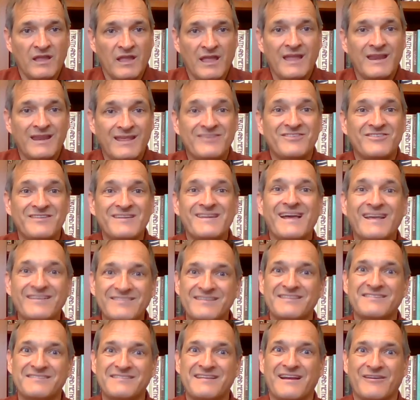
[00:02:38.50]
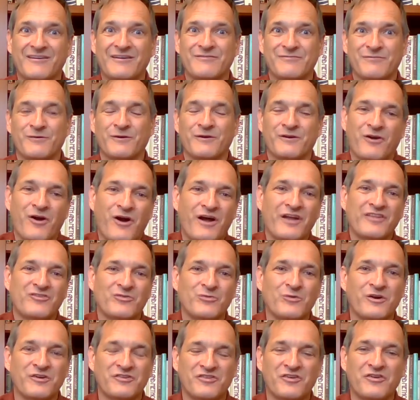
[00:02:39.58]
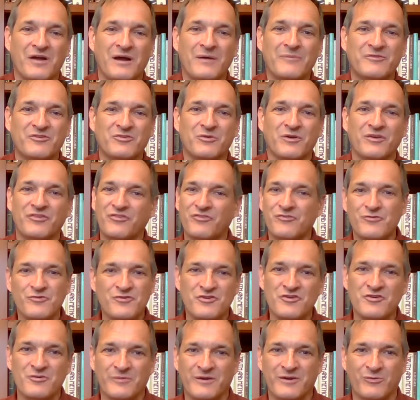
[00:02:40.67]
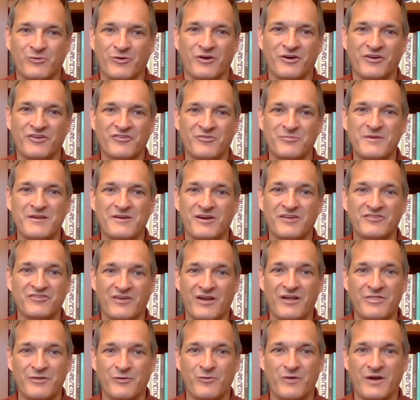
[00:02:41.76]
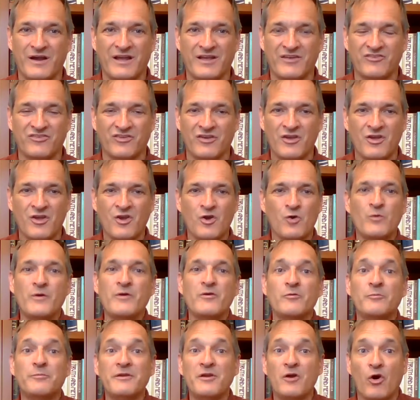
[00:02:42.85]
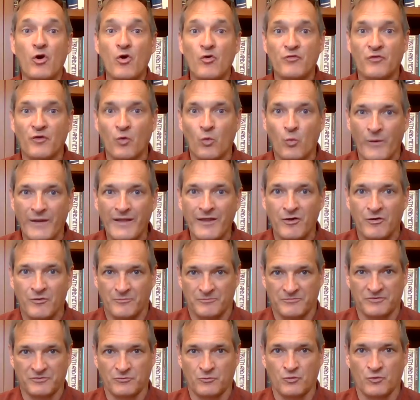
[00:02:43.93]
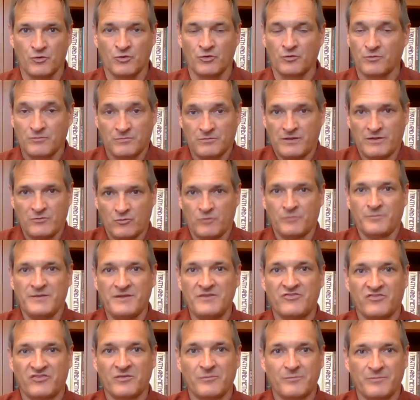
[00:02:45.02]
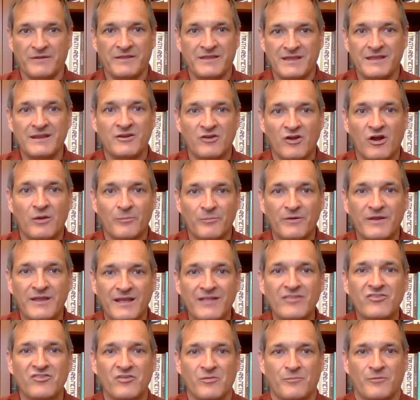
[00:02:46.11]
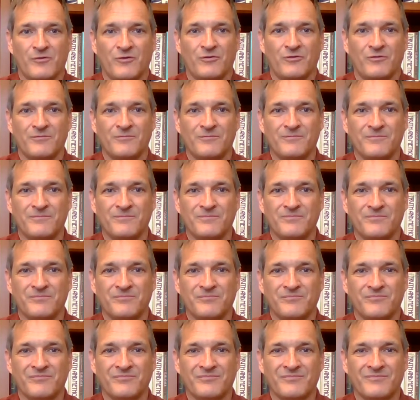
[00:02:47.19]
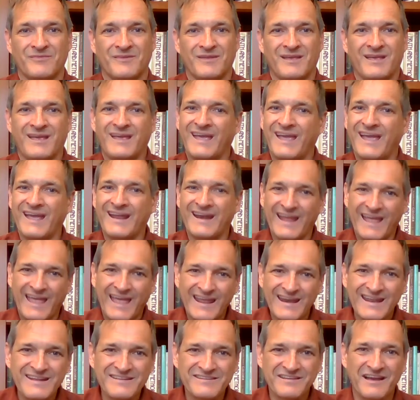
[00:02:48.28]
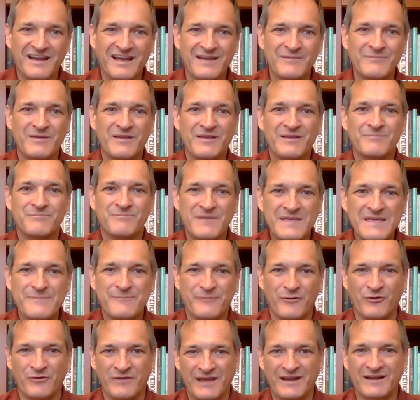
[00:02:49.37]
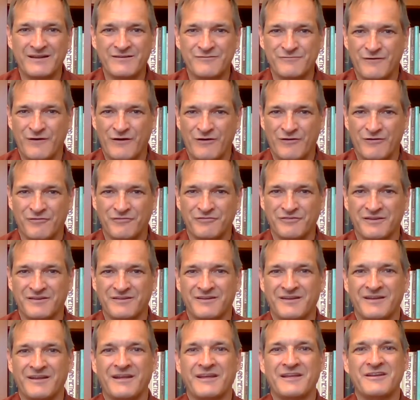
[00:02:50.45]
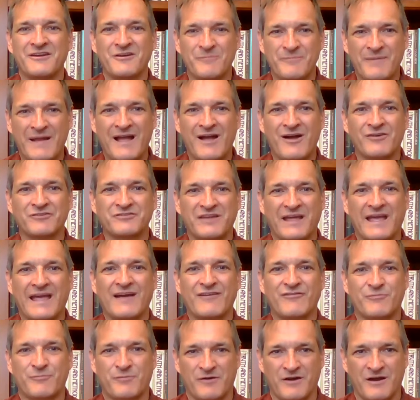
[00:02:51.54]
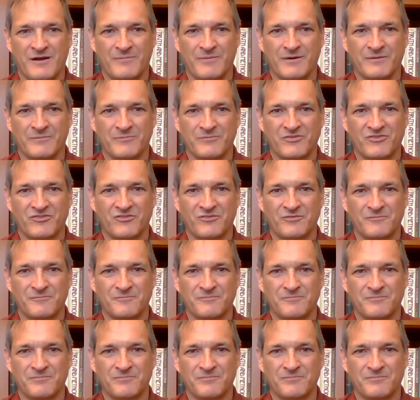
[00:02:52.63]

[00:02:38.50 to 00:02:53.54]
It is necessary for God's word to come to us through human words because otherwise we would be overwhelmed or it would be simply incomprehensible. And anytime people get involved, you're bound to have problems.